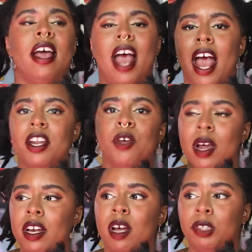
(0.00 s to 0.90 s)
And you
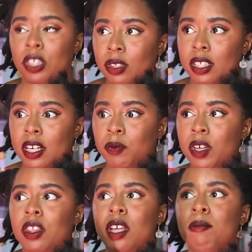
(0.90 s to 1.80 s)
end up choosing
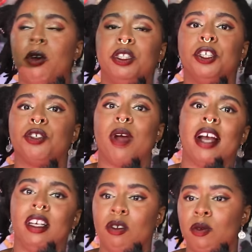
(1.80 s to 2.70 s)
the most
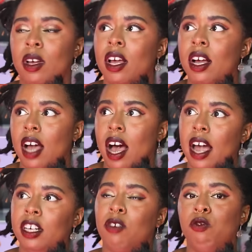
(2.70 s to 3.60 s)
attractive
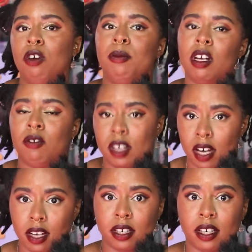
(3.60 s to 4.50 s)
kind of woman of
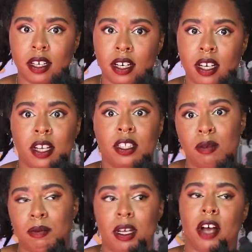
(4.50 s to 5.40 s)
color to
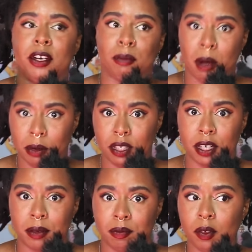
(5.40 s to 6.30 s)
be on your
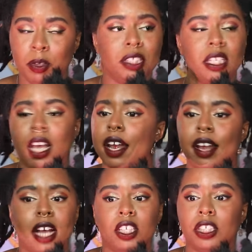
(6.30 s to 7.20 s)
poster, which is again
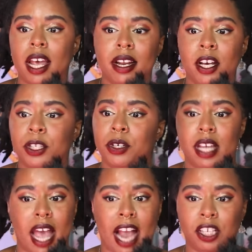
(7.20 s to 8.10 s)
not shade to the
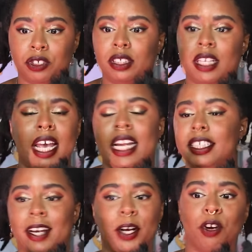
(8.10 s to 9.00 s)
actress. It is
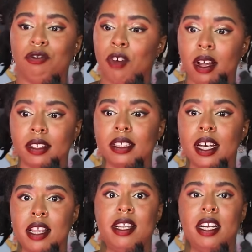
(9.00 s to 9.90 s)
not her fault
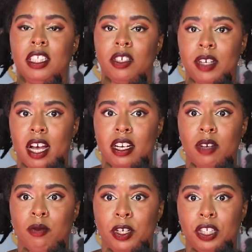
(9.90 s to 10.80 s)
that that is the reality
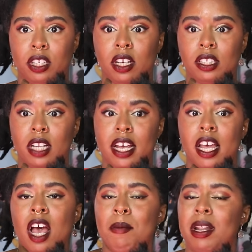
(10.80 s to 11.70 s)
of what she looks like.
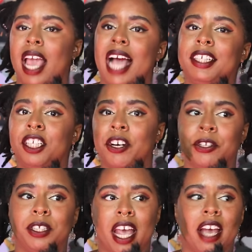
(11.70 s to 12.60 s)
But casting
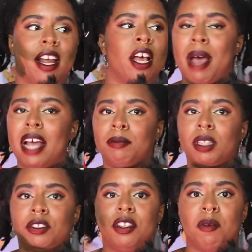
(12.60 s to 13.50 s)
directors can't pat
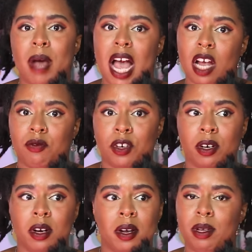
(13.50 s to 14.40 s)
themselves on the back
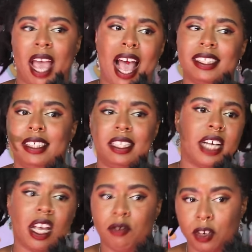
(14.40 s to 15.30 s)
for casting
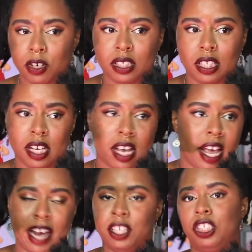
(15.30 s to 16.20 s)
diversely
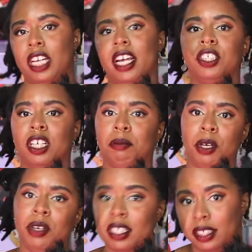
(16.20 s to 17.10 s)
and changing
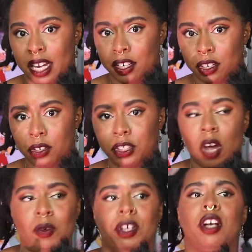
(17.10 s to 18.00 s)
beauty standards
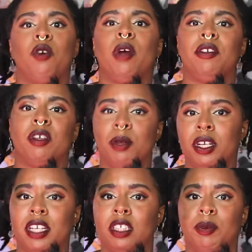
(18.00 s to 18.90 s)
when they're not aware of the beauty
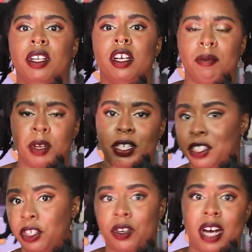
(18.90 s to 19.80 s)
standards within the communities that
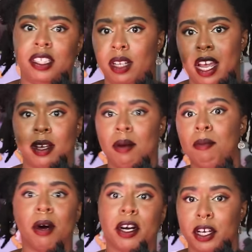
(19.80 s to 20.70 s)
they're trying to like
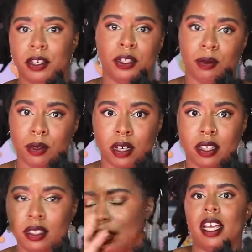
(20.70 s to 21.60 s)
market
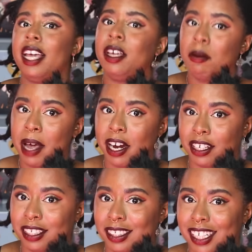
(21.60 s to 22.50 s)
towards. In
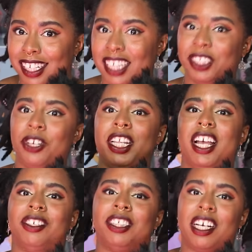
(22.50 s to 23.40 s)
comparison, let's go to the
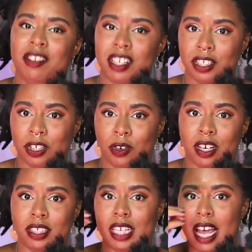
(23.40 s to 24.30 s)
other side of the
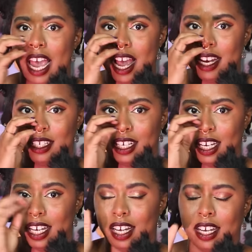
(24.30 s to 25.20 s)
discourse. And
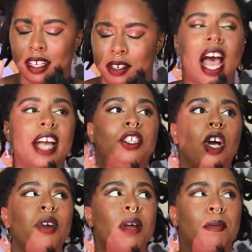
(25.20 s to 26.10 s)
uh, I don't
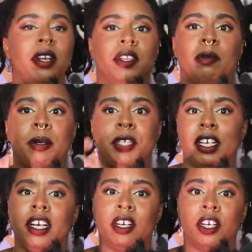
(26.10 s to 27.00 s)
want to put this
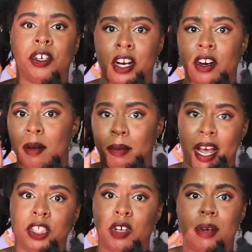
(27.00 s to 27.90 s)
particular creator on
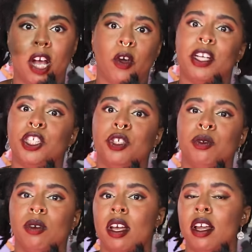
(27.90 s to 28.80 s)
blast, so I'm not going
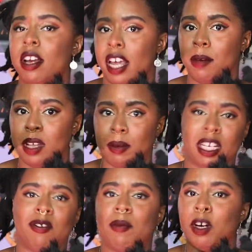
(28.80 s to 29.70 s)
to name them because I
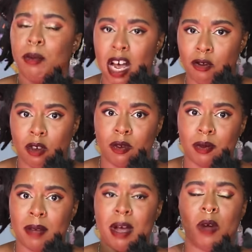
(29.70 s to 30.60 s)
have a bigger platform from
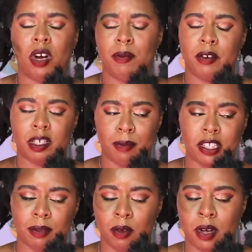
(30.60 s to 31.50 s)
them. I want to be
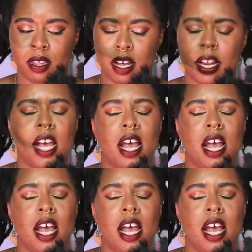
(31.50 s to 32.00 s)
responsible with it.